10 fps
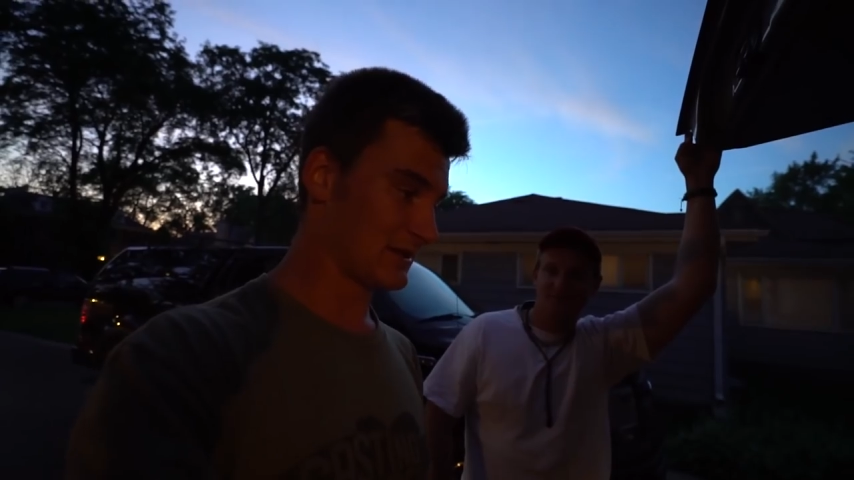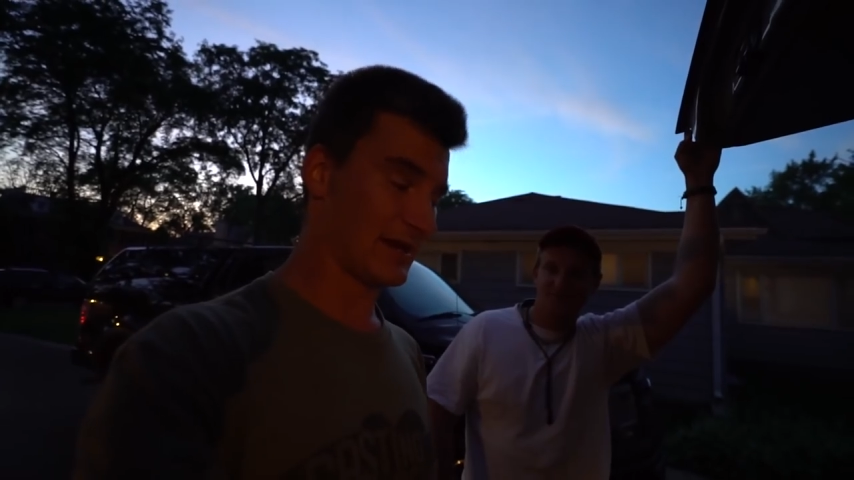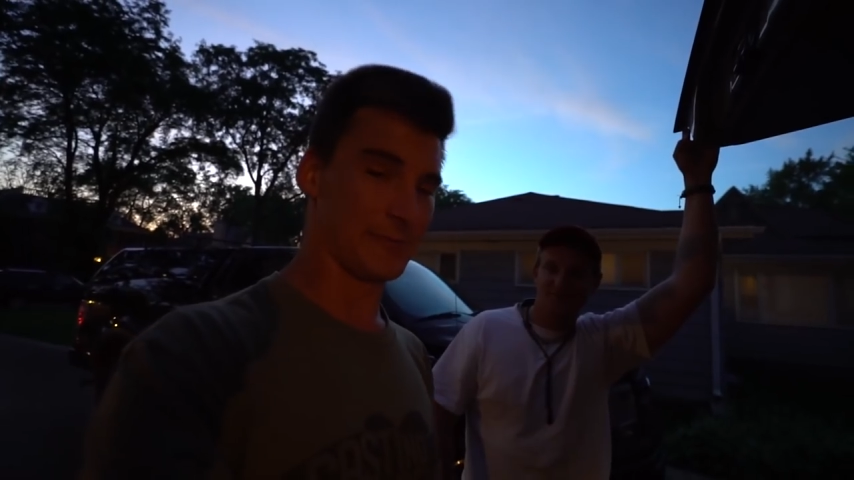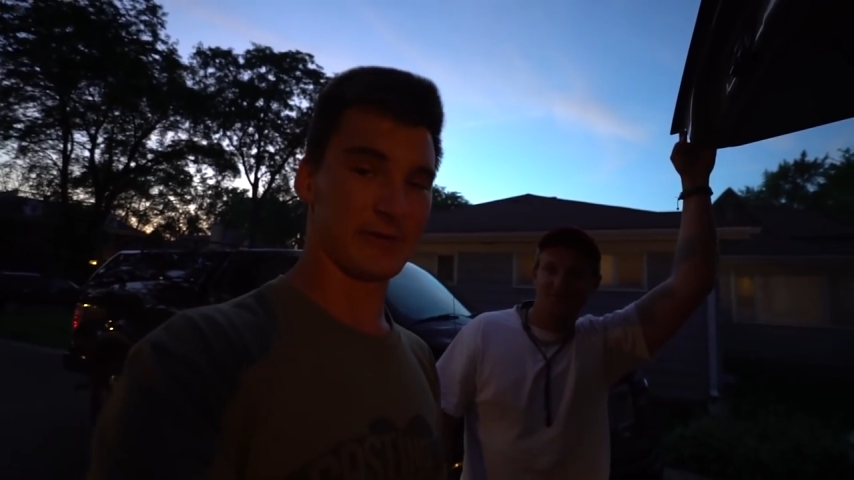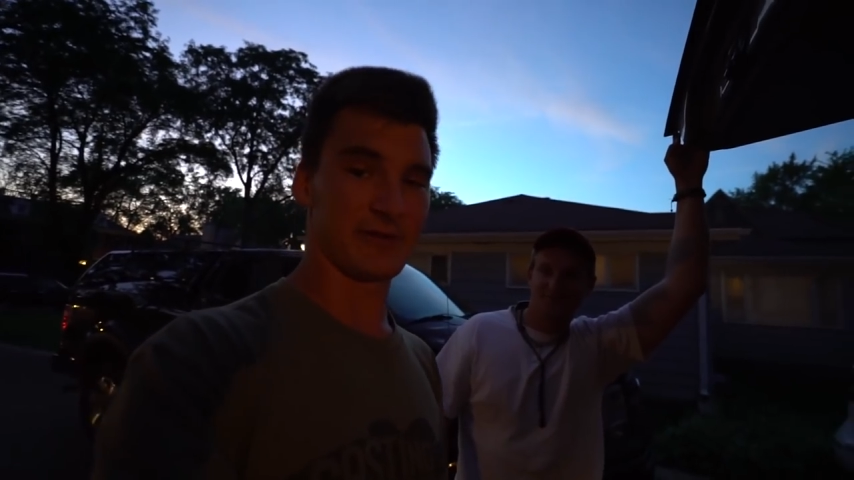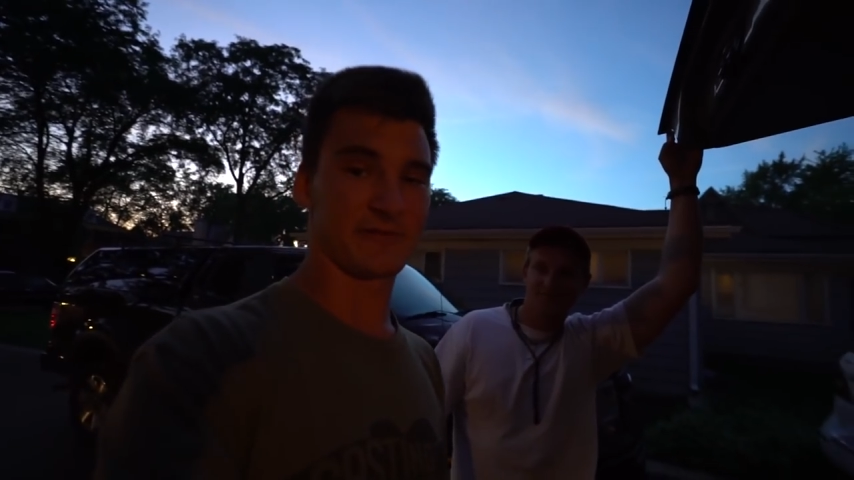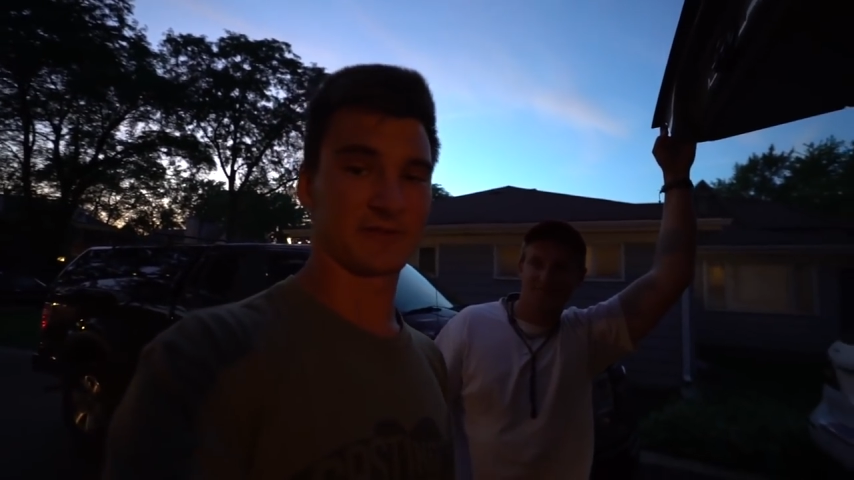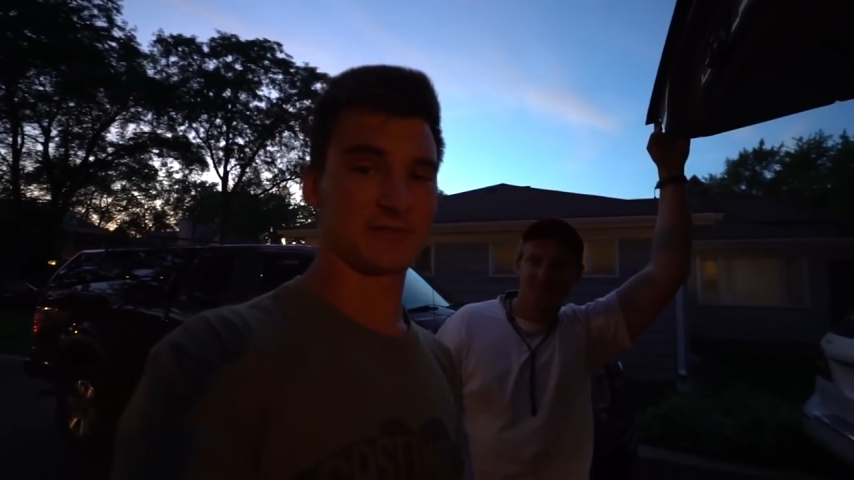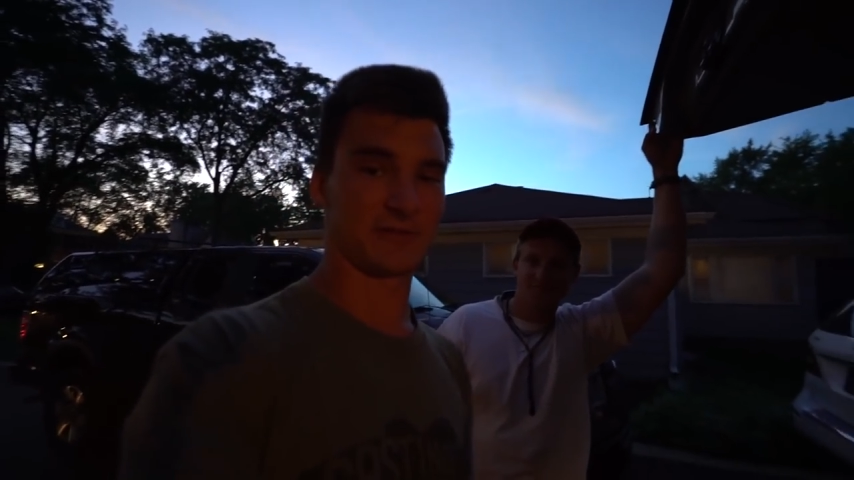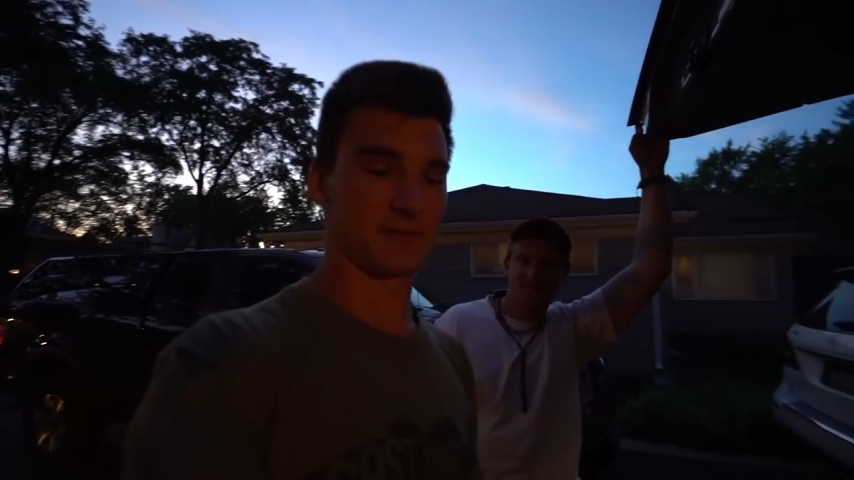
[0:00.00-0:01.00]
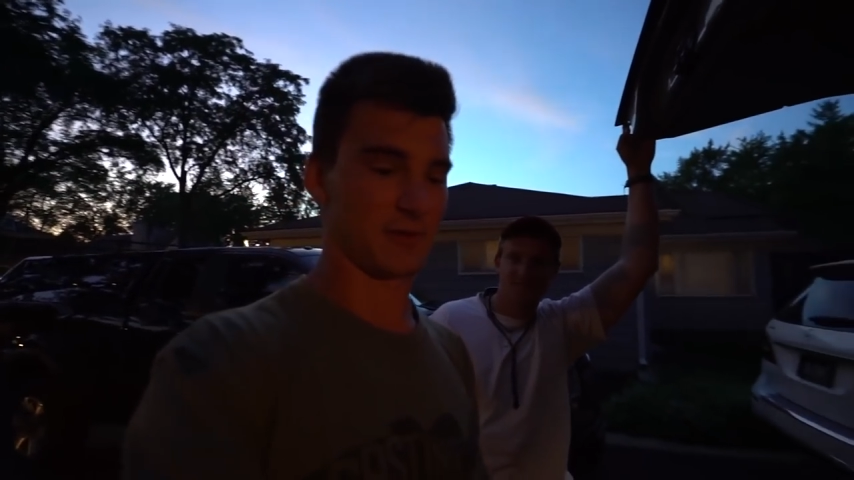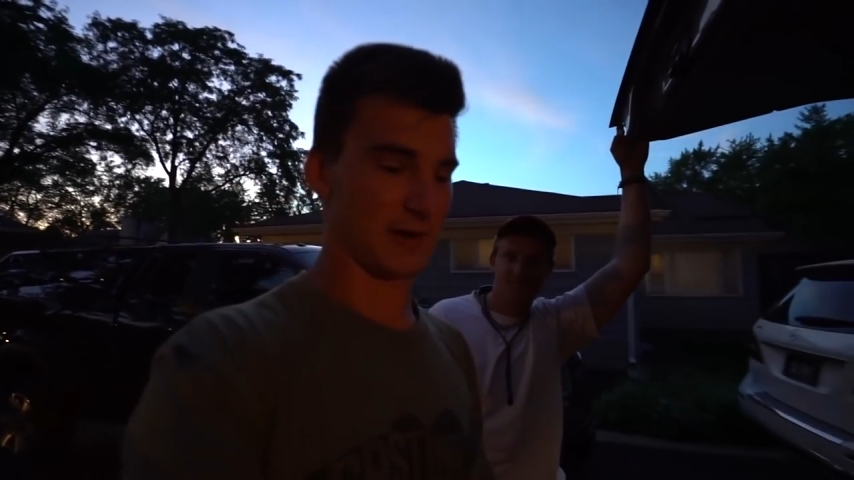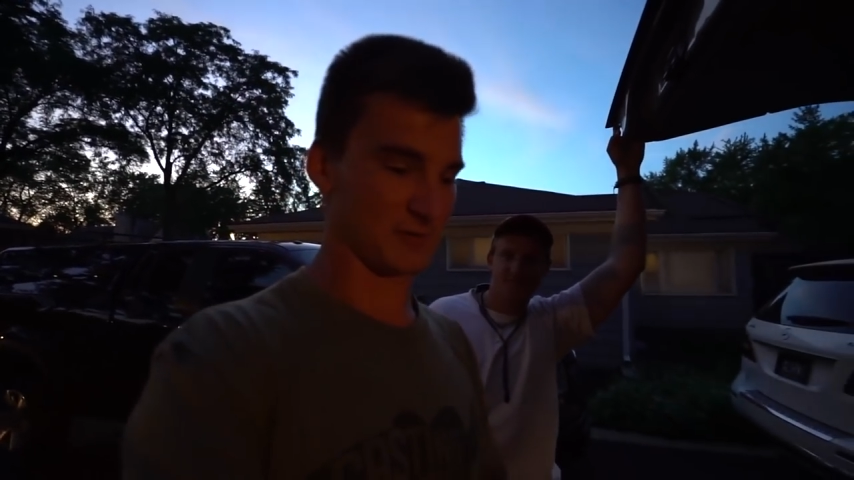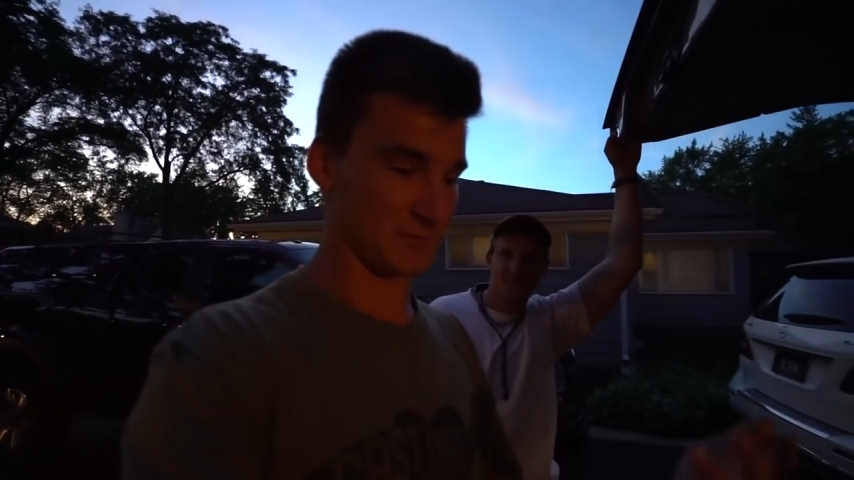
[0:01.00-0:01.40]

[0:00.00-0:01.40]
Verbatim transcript: Again, we only fished for like four hours,